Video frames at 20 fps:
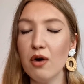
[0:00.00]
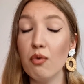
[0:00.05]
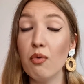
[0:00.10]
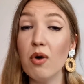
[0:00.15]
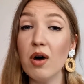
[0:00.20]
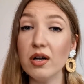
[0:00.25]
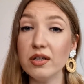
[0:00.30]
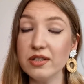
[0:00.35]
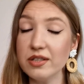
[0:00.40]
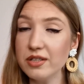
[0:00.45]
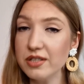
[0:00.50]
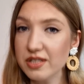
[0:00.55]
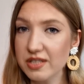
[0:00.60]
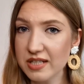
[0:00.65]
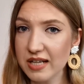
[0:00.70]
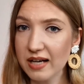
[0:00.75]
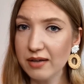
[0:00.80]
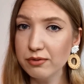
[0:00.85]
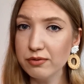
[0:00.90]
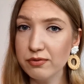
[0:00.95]
watered
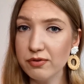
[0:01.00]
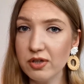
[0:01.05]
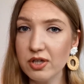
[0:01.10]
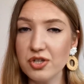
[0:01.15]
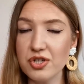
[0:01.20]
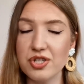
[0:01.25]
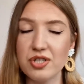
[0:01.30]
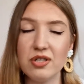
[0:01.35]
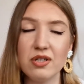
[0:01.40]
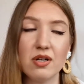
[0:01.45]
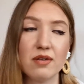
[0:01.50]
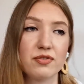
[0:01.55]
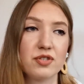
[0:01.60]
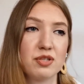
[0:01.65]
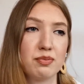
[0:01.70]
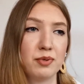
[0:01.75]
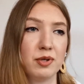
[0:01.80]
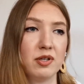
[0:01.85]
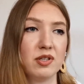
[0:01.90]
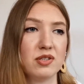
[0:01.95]
down version of
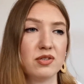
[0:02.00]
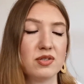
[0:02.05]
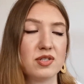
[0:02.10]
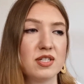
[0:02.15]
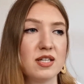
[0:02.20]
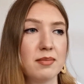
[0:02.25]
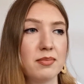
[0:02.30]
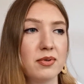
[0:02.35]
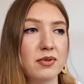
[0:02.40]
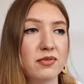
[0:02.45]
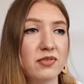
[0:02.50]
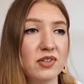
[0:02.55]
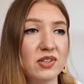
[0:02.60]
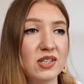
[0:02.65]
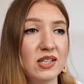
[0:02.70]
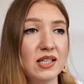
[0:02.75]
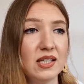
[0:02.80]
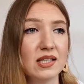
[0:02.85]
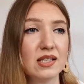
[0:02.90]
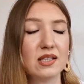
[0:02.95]
Spiriteuse Double
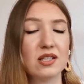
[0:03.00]
Vanille.